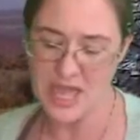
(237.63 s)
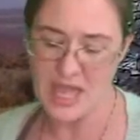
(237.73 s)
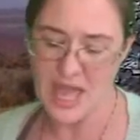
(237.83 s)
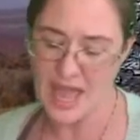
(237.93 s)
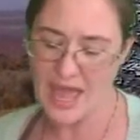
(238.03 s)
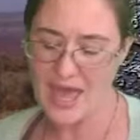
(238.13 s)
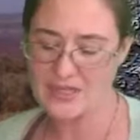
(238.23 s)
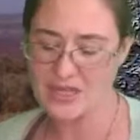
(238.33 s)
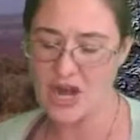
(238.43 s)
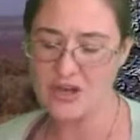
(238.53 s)
and
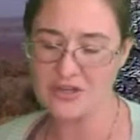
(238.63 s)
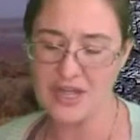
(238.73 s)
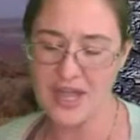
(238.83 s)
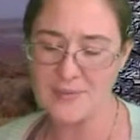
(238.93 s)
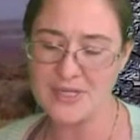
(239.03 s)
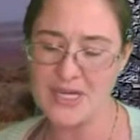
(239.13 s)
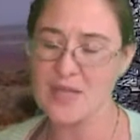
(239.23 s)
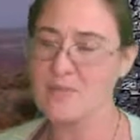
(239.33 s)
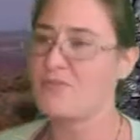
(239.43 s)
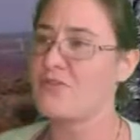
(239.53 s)
our common name
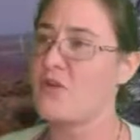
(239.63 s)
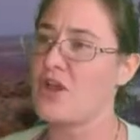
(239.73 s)
for